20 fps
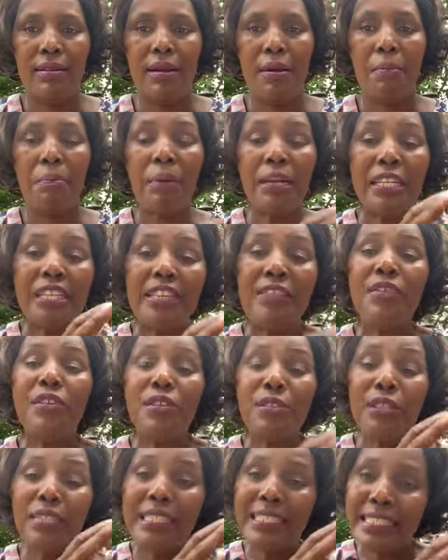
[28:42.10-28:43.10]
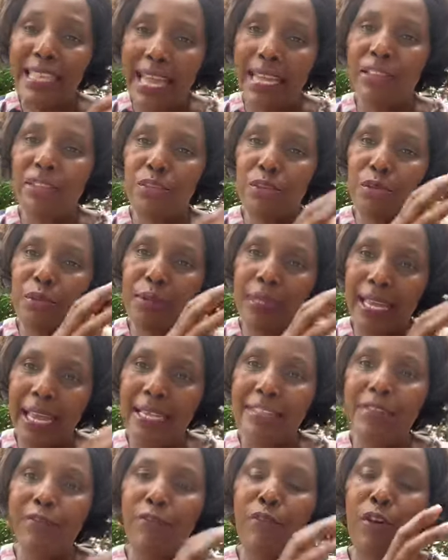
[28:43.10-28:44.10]
But if you decide to
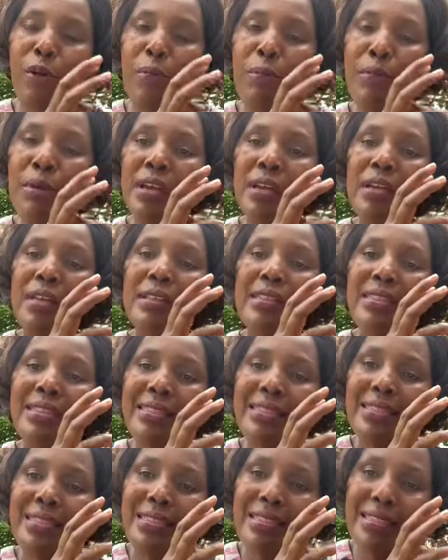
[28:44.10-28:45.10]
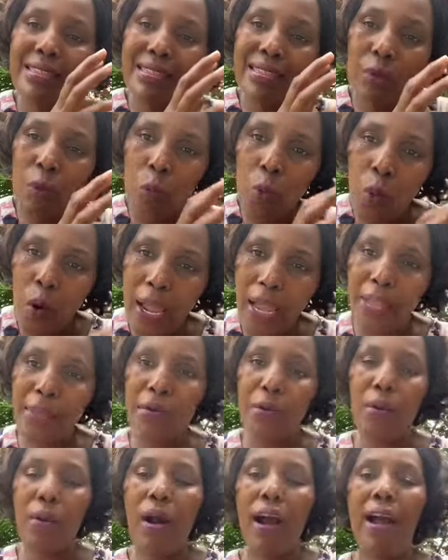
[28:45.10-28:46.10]
get from where
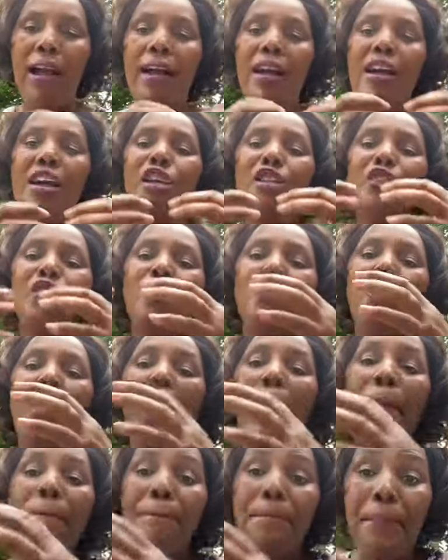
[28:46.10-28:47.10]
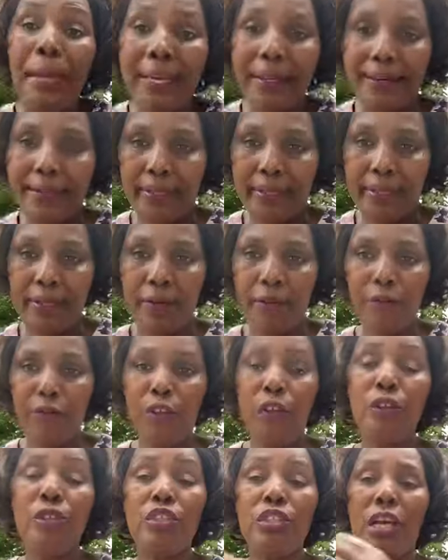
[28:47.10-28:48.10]
you are to a better
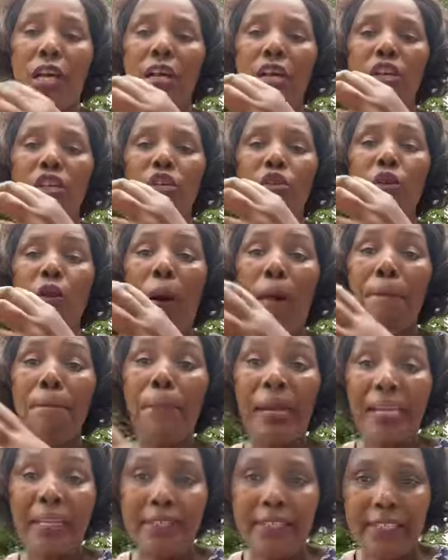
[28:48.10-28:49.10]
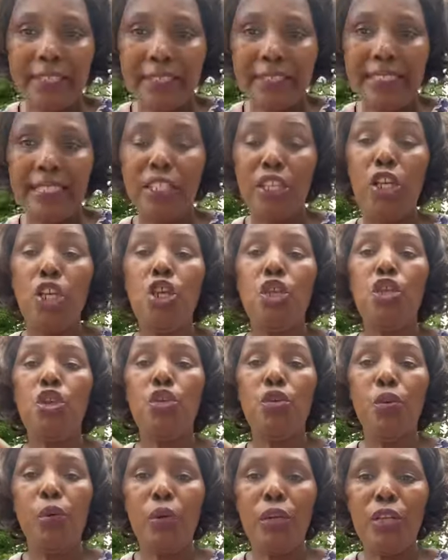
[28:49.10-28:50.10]
future, to a better destiny,
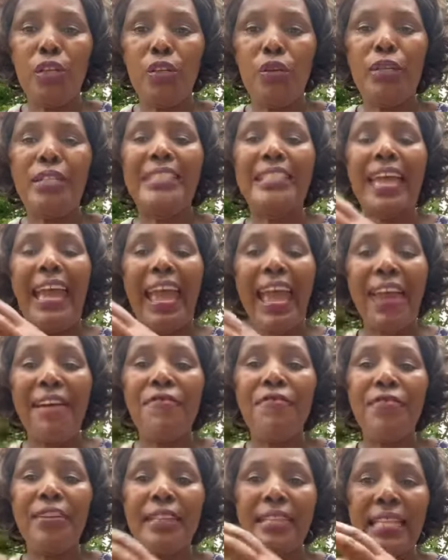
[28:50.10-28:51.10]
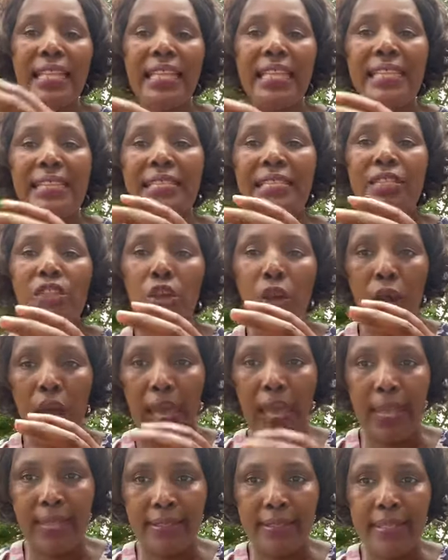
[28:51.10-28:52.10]
you will do it. Everything is in your
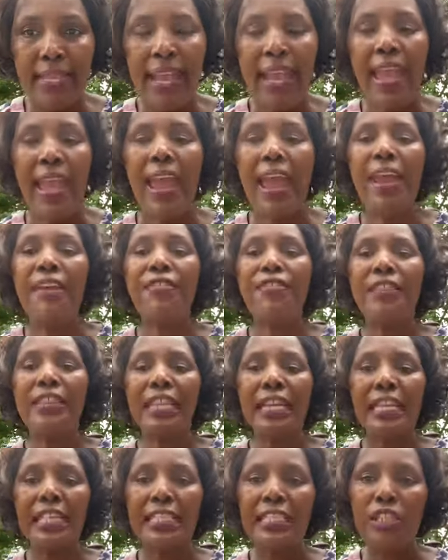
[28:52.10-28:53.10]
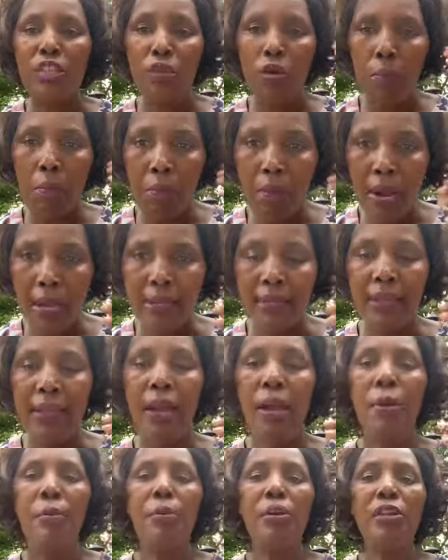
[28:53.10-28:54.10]
hands. Everything is in your mind.
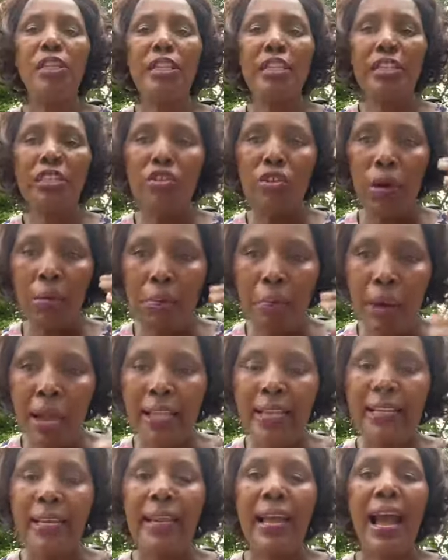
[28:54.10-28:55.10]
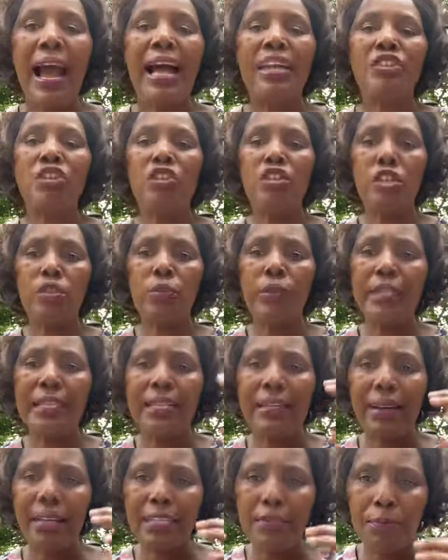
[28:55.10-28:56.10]
Put it in your mind. Associate with
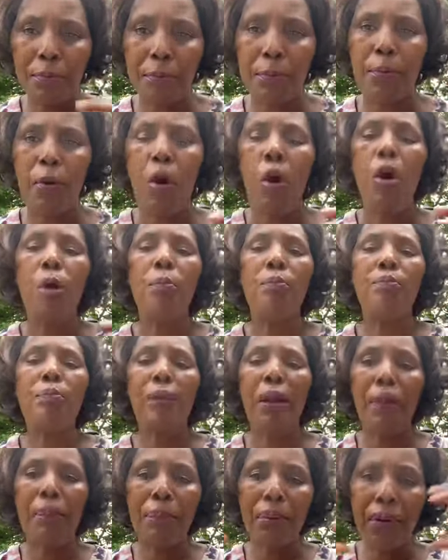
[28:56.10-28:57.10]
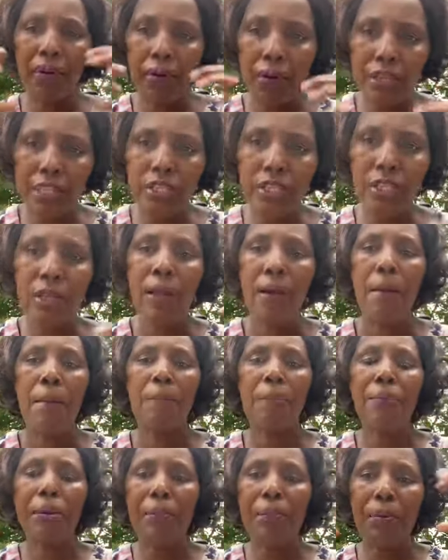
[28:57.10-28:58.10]
the right people. Preparation,
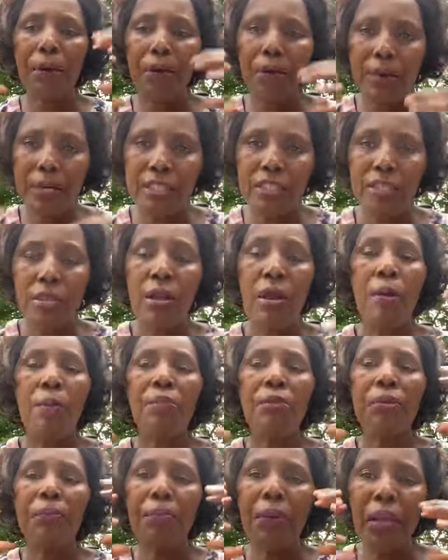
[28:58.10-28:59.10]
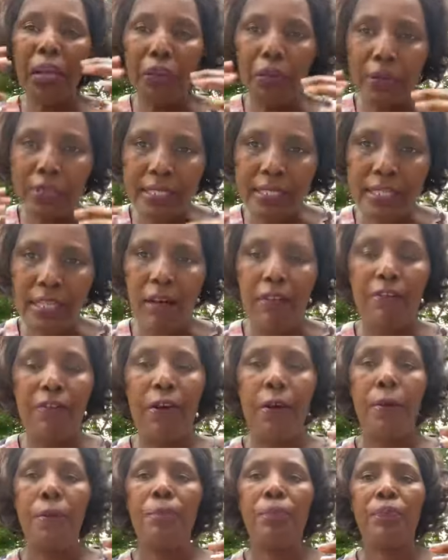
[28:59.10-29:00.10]
preparation, prepare yourself
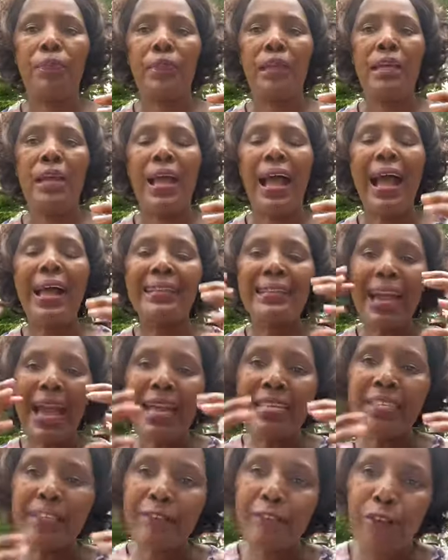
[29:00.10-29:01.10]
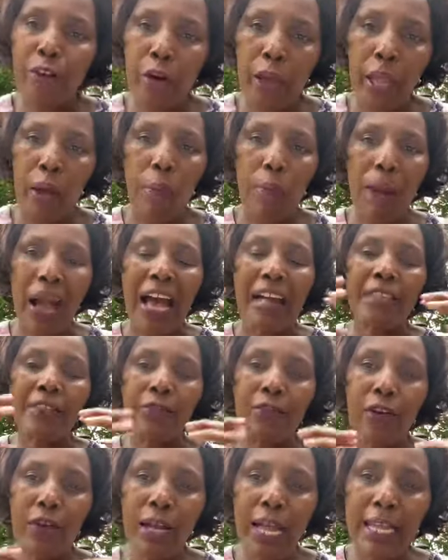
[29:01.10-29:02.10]
and ask for help, ask
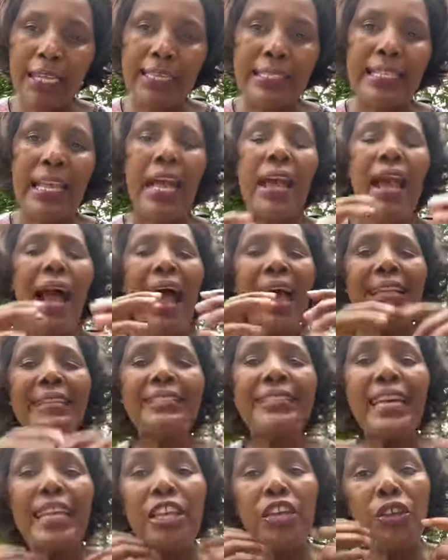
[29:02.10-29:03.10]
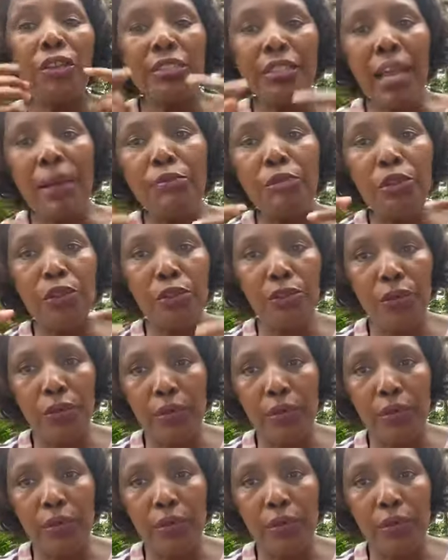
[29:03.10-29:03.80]
for guidance, and take your time to do